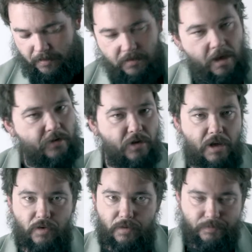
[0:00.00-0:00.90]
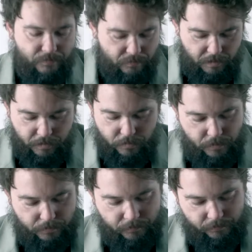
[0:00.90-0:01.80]
a lot of flavor, really
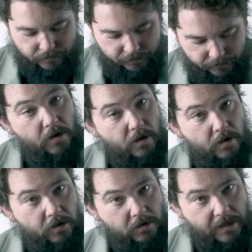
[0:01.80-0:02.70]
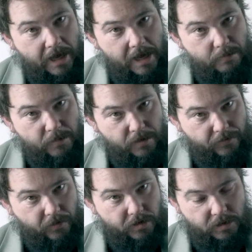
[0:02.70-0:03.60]
cool. Claim the
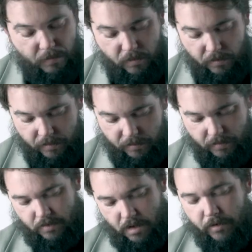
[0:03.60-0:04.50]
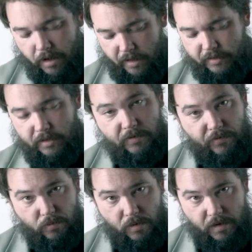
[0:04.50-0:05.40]
Firstborn. Okay, so
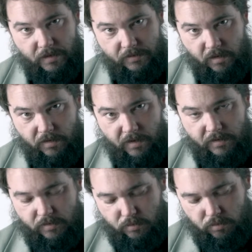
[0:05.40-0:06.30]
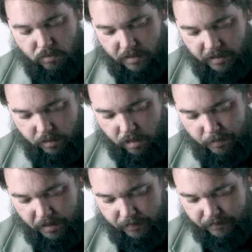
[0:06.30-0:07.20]
for one, this art is really
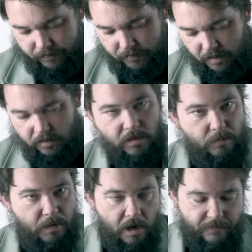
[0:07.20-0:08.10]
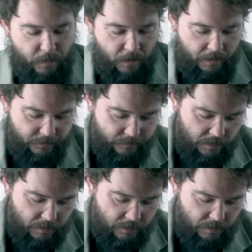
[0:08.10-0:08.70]
creepy, a little bit off putting,